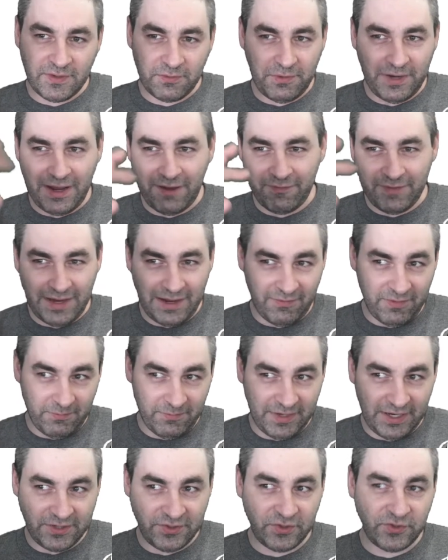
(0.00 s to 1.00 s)
You would have to have them
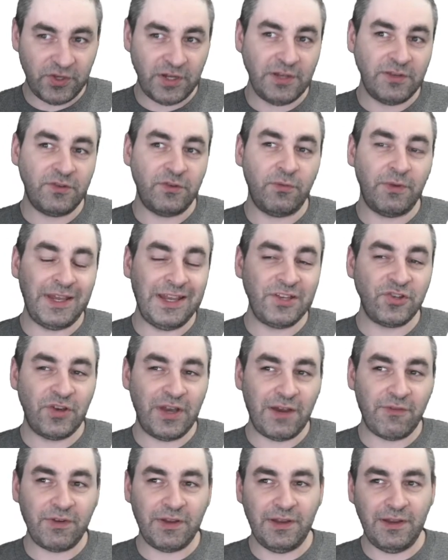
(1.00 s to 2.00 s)
daisy chained to each and
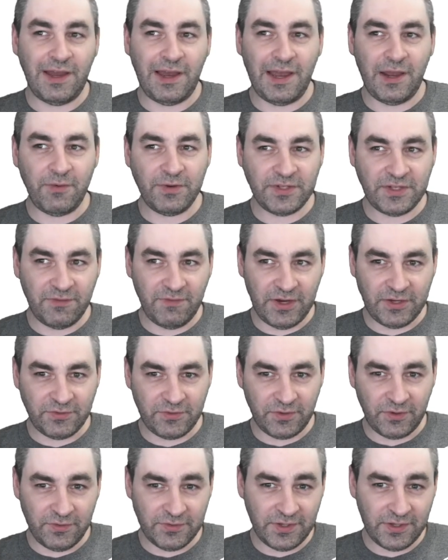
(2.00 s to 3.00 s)
every iOS device
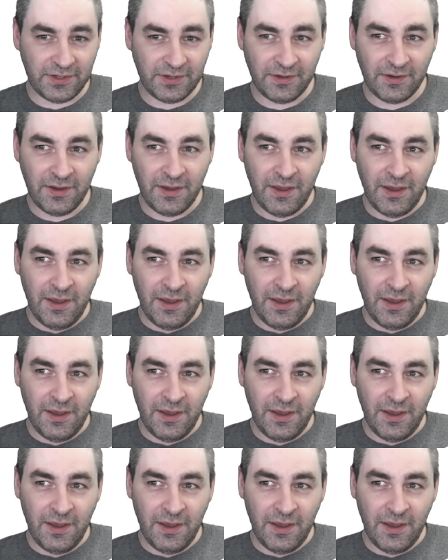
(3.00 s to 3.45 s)
you're using.